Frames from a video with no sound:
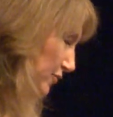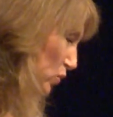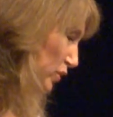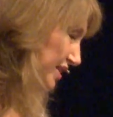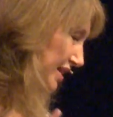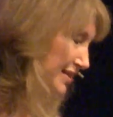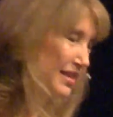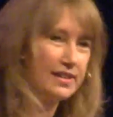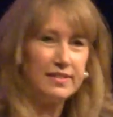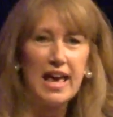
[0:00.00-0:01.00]
4 says
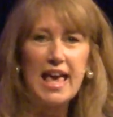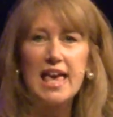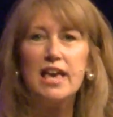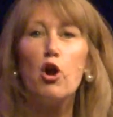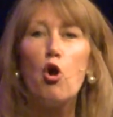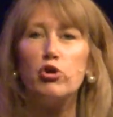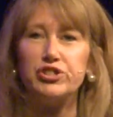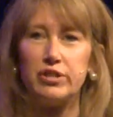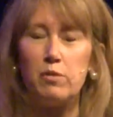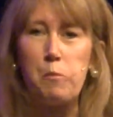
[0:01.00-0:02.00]
this, he, God,
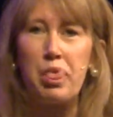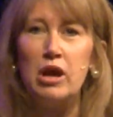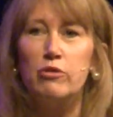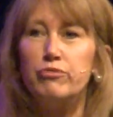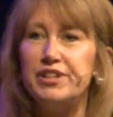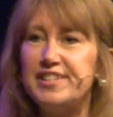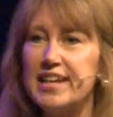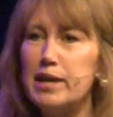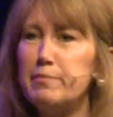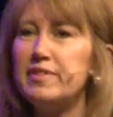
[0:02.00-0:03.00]

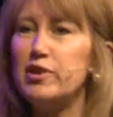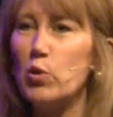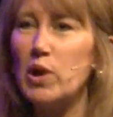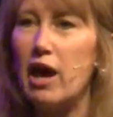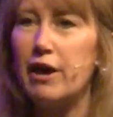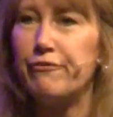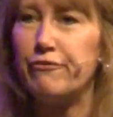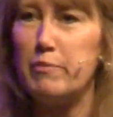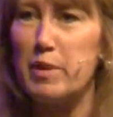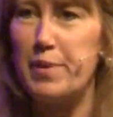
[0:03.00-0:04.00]
redeems your life
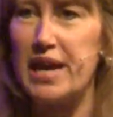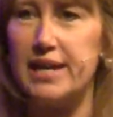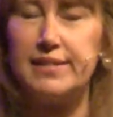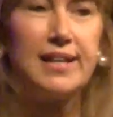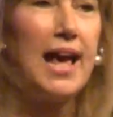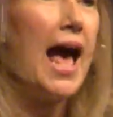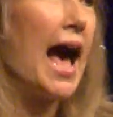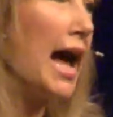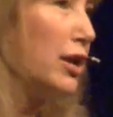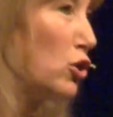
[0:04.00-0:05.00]
from the pit
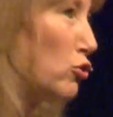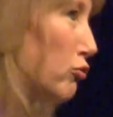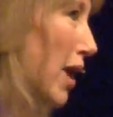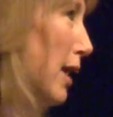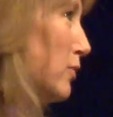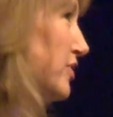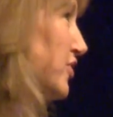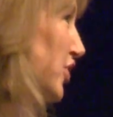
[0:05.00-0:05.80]
and crowns